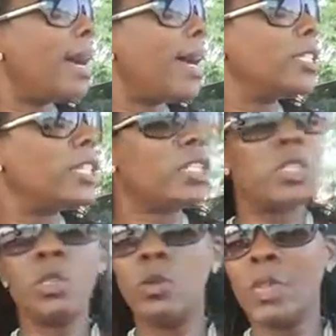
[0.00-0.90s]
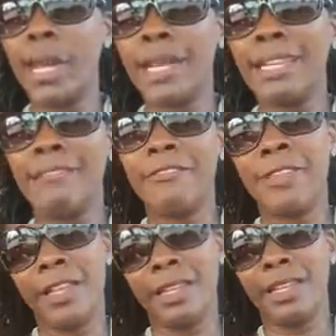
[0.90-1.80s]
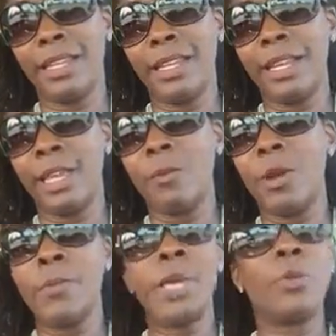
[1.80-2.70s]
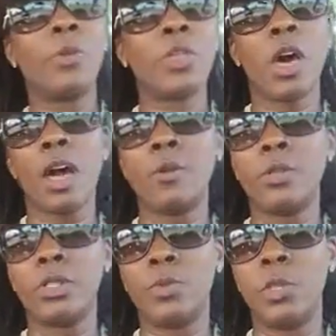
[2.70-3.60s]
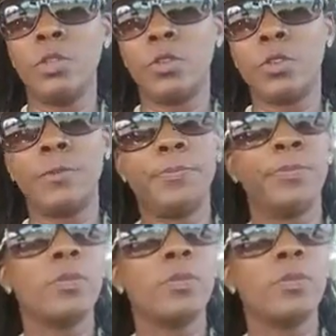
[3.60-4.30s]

I just knew that I didn't fit in what people thought was beautiful.